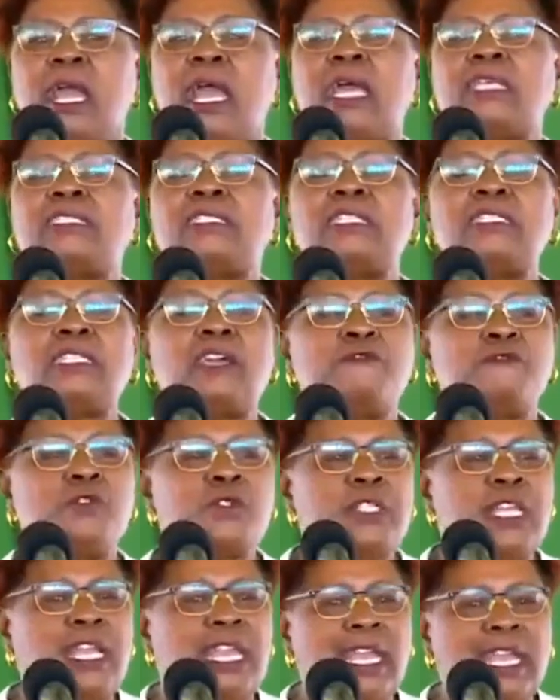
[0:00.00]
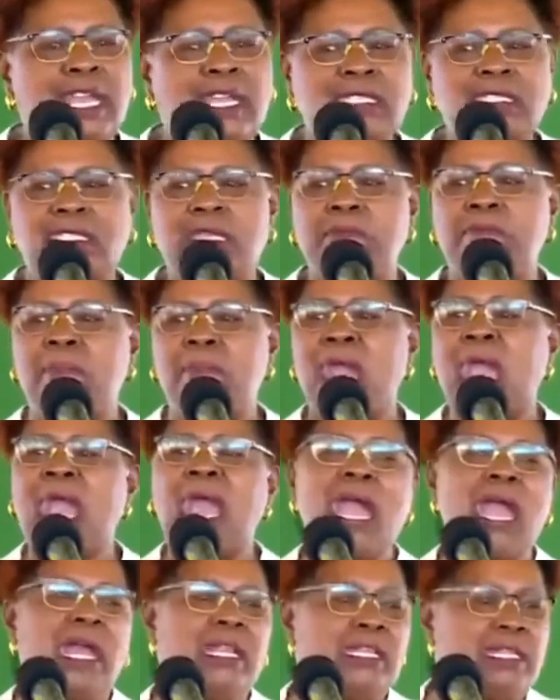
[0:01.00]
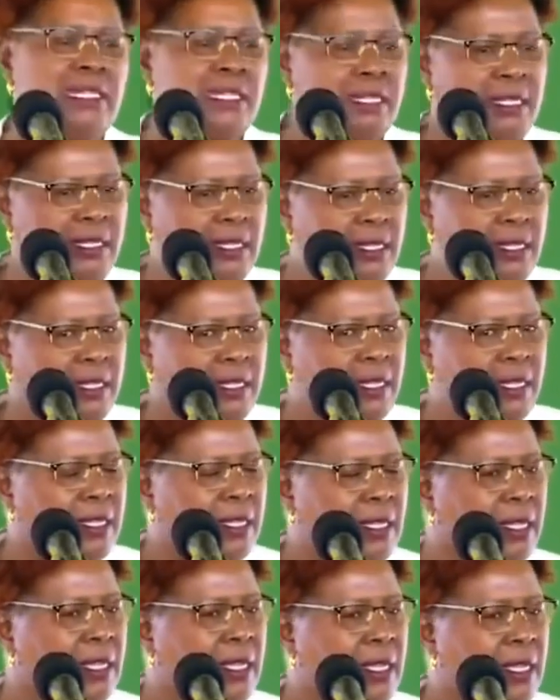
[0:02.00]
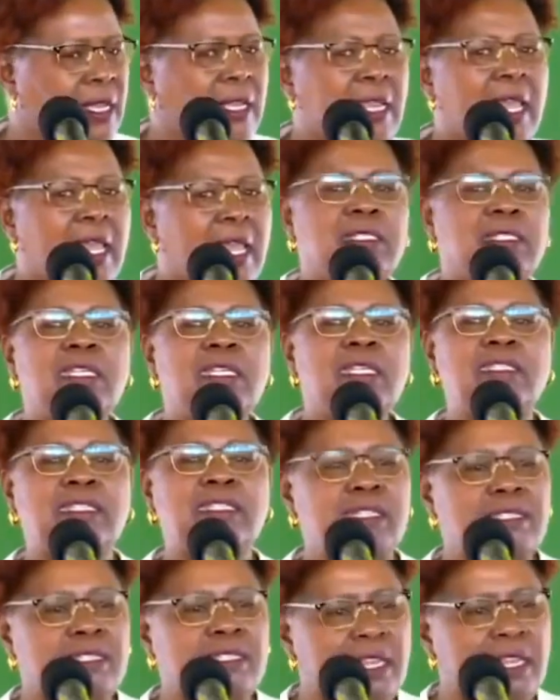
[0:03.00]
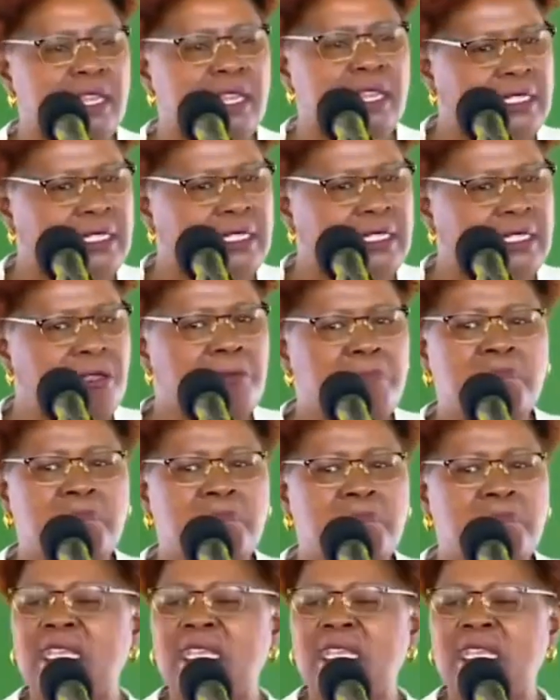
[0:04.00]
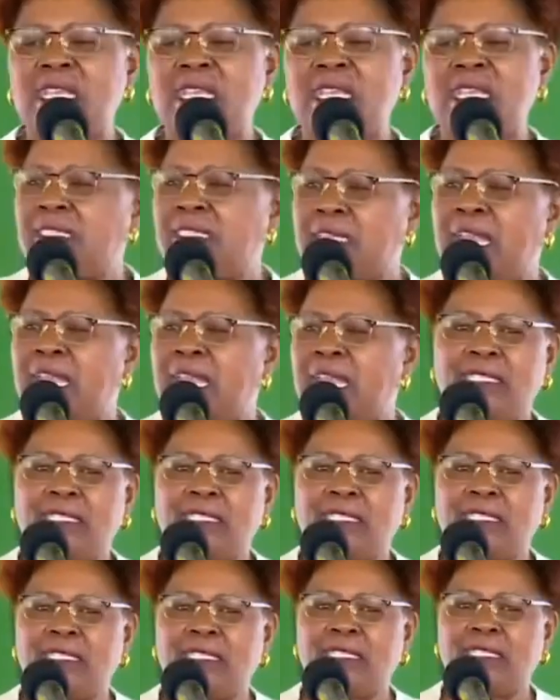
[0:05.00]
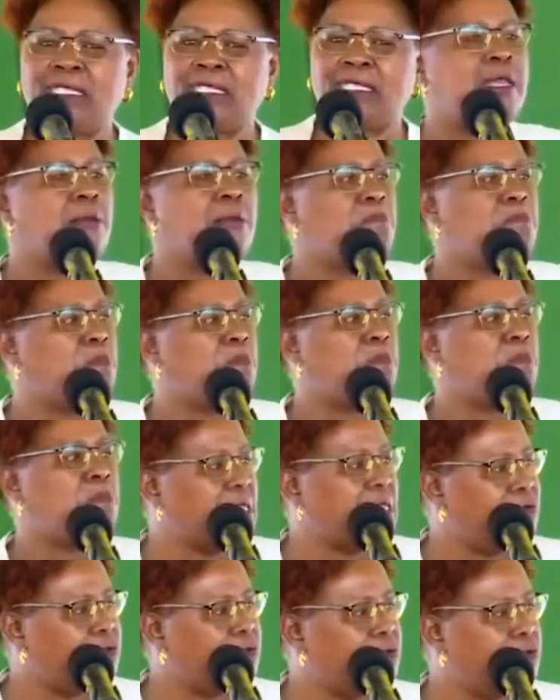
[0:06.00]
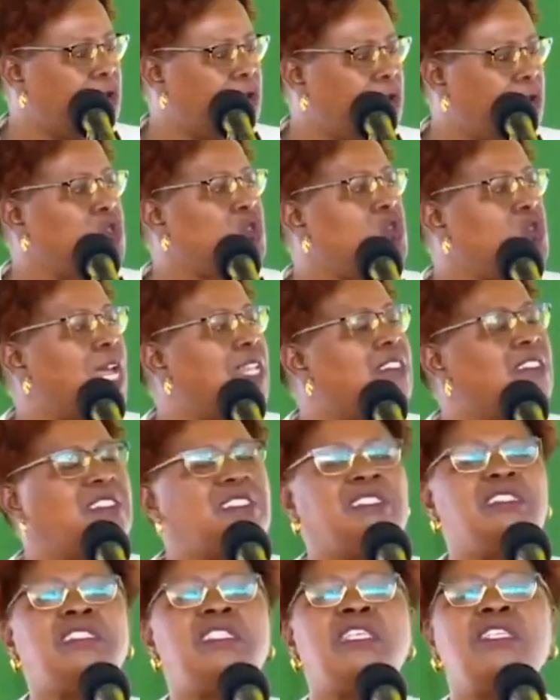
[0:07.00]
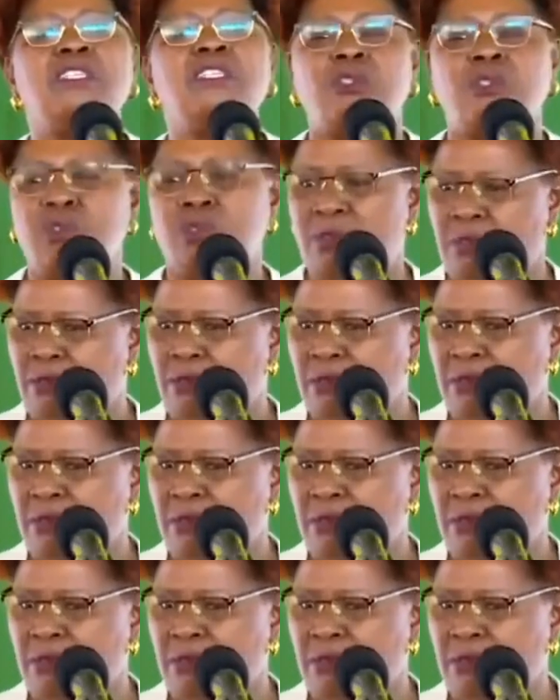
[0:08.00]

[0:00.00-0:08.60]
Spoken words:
asitafute legacy mbali. Let His Excellency make his legacy peaceful transition